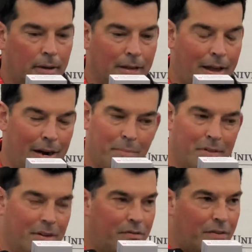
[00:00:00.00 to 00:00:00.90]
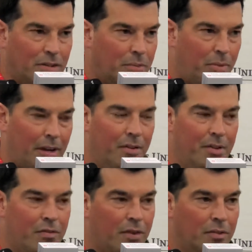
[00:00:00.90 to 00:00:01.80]
lining up in their defense and playing their
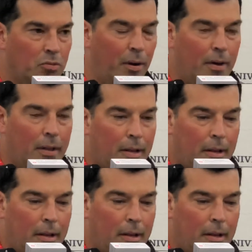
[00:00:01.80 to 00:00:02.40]
defense. But